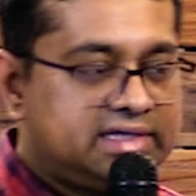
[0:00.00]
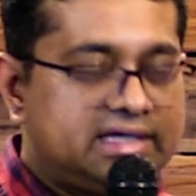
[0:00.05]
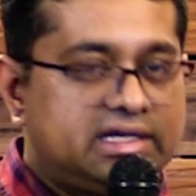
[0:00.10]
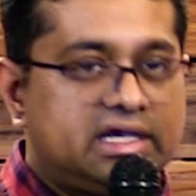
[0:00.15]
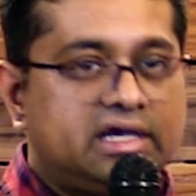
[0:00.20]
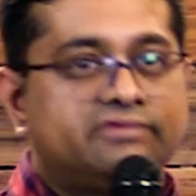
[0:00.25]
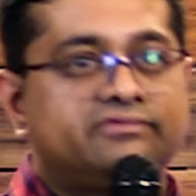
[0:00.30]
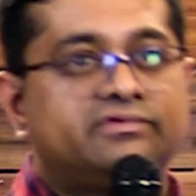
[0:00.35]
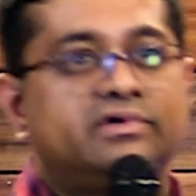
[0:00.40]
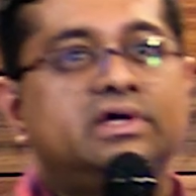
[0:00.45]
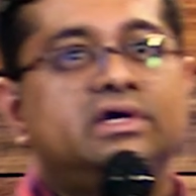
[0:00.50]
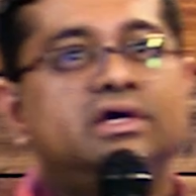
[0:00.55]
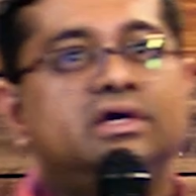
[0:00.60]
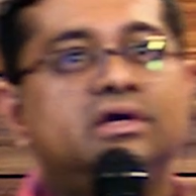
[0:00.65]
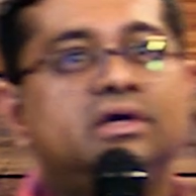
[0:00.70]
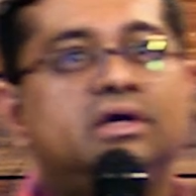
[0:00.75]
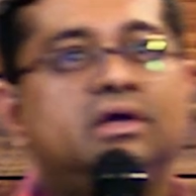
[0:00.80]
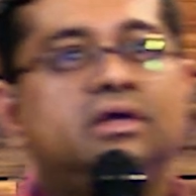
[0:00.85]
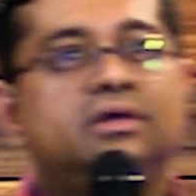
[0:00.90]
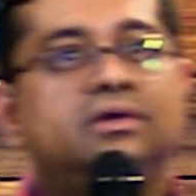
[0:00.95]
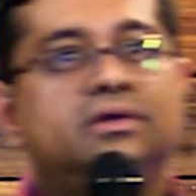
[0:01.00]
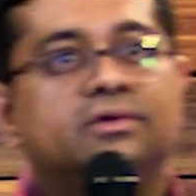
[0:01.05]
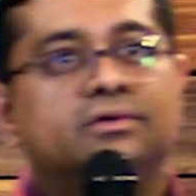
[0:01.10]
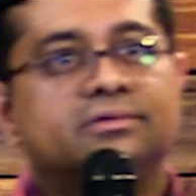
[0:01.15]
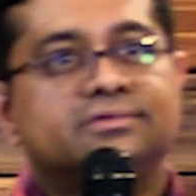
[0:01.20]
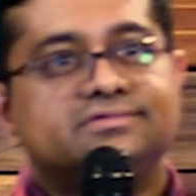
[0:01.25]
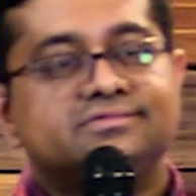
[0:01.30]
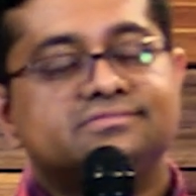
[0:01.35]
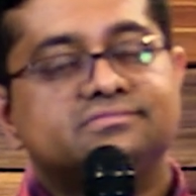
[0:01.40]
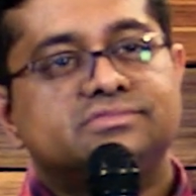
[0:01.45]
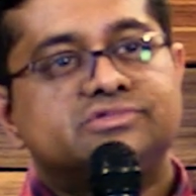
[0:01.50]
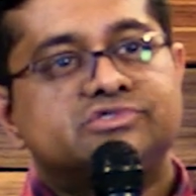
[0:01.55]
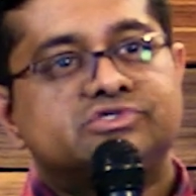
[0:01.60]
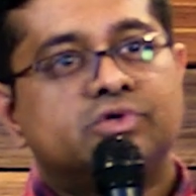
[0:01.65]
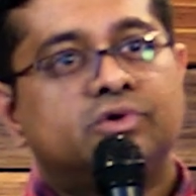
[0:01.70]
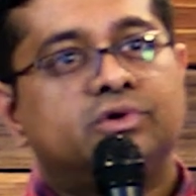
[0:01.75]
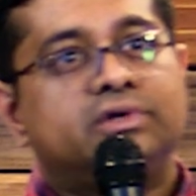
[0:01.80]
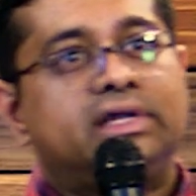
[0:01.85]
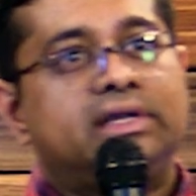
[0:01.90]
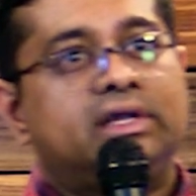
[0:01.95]
that have,
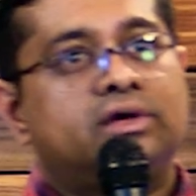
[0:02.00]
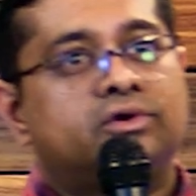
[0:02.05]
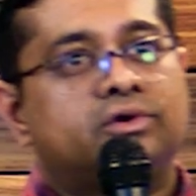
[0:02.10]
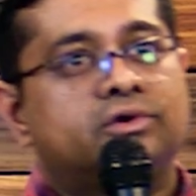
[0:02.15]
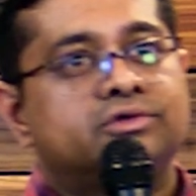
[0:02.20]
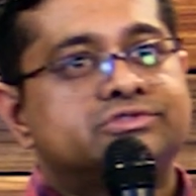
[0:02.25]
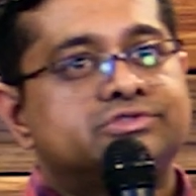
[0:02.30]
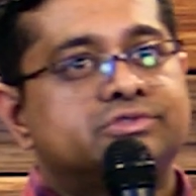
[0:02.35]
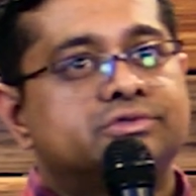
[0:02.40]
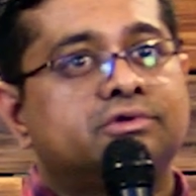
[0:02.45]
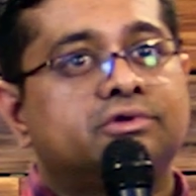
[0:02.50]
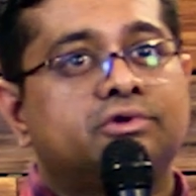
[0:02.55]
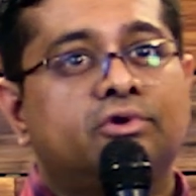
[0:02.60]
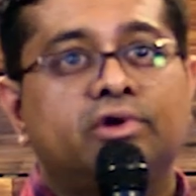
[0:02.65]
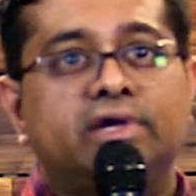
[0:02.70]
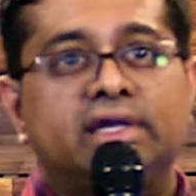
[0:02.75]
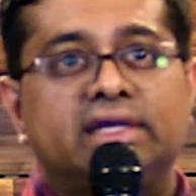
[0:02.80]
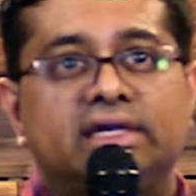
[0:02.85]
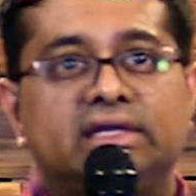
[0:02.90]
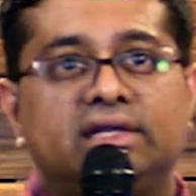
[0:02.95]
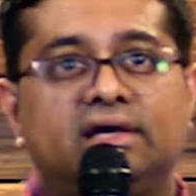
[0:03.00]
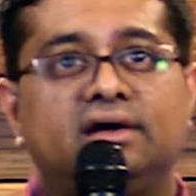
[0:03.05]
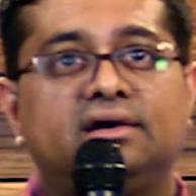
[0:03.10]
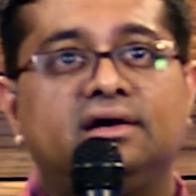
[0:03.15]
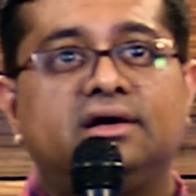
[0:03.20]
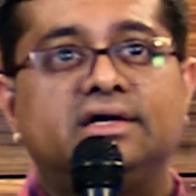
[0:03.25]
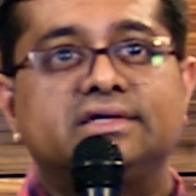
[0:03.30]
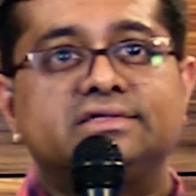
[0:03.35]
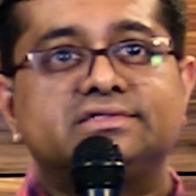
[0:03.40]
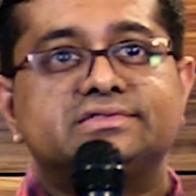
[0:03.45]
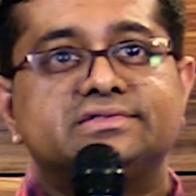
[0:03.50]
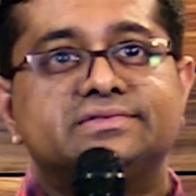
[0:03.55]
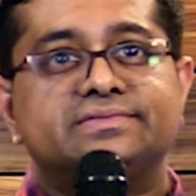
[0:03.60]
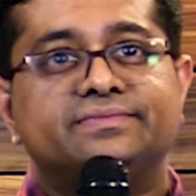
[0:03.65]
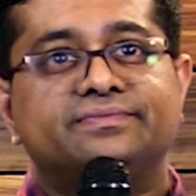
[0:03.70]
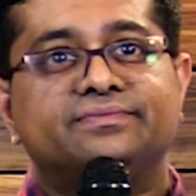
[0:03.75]
sown and are also growing in our heart?